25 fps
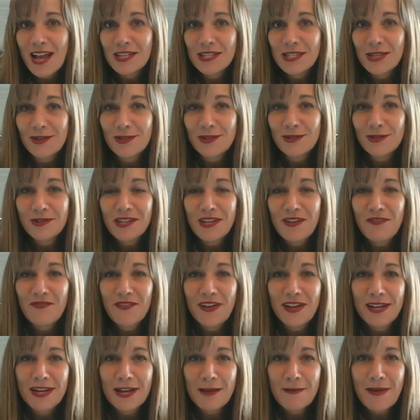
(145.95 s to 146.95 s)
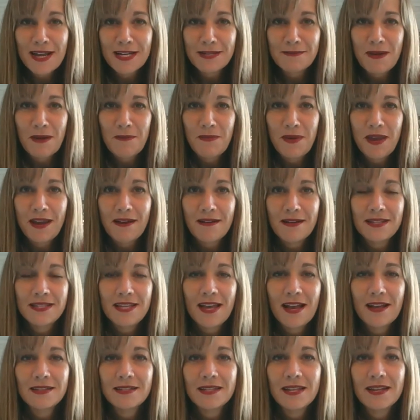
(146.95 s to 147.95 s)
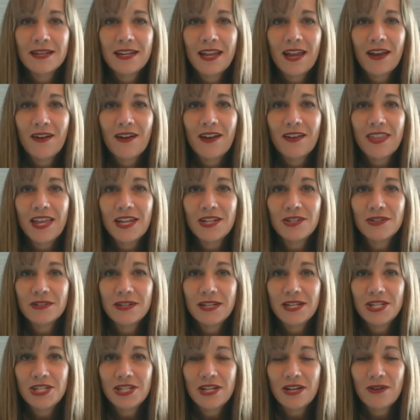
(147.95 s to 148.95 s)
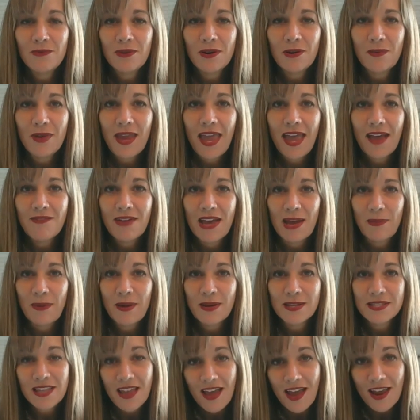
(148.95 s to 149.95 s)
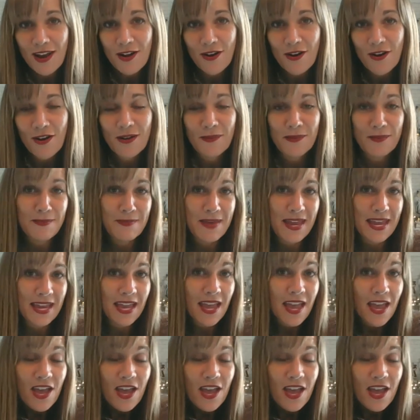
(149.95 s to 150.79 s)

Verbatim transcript: so it's really fun to go back to my parents' house and carry on that tradition where we have a cider and we make